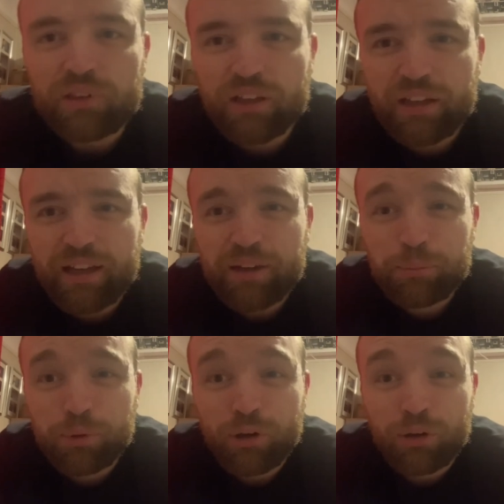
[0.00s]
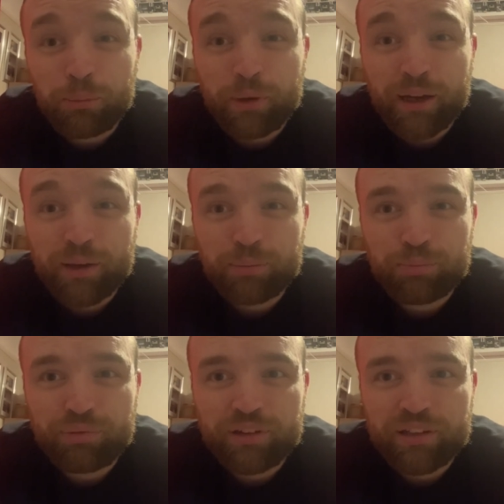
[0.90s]
But on my
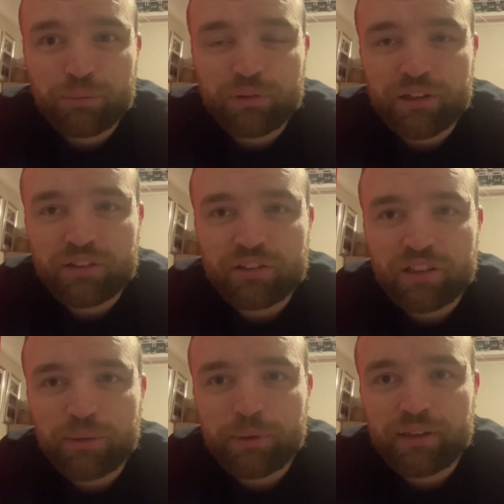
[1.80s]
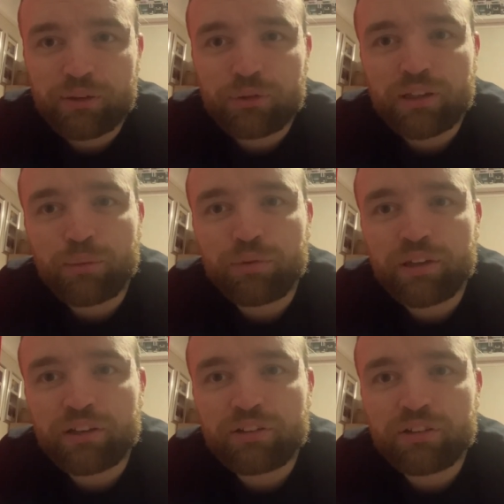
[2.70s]
pre-season predictions, I made those 10
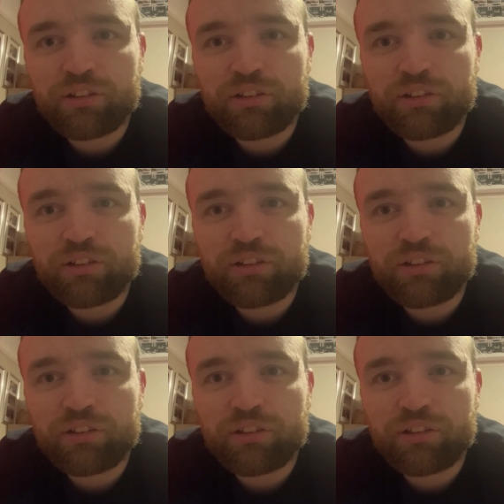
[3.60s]
predictions.